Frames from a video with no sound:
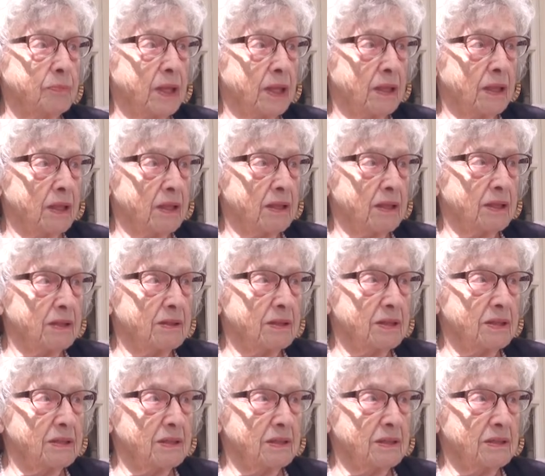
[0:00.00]
Which
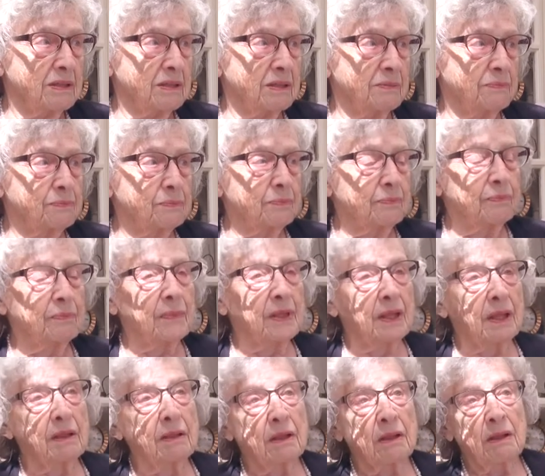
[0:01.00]
schools did your children
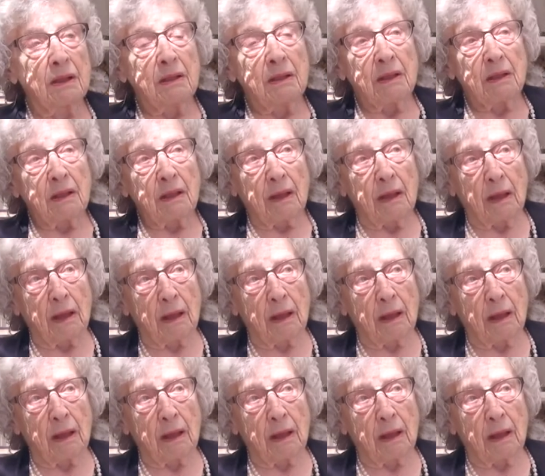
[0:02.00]
go to?